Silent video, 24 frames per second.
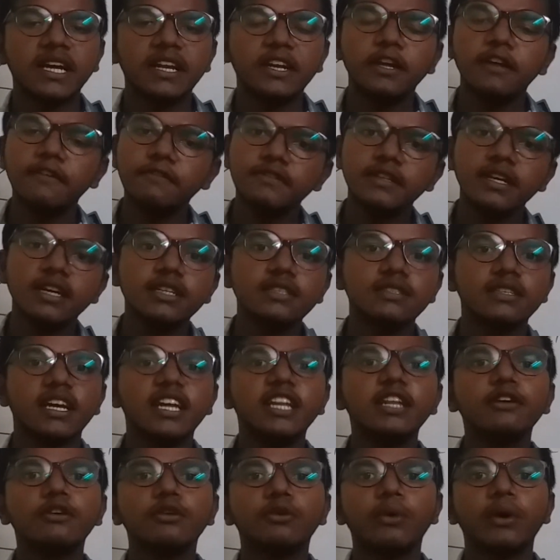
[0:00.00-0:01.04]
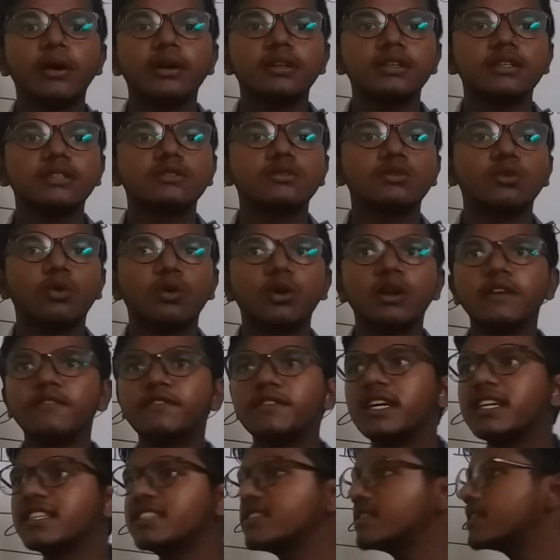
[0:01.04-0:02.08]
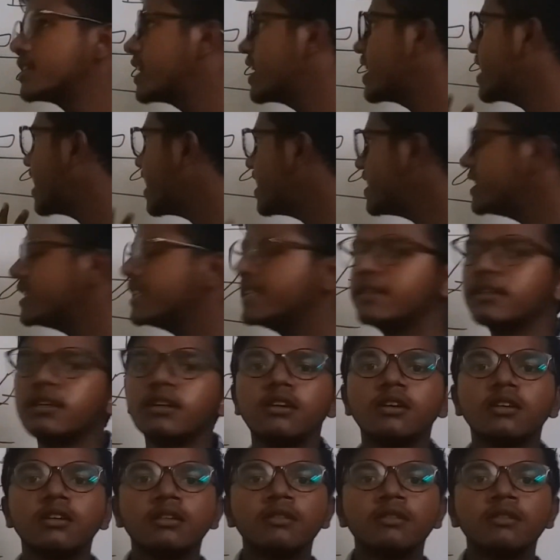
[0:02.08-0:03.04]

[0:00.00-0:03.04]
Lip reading: And if there is any queries, or if there is any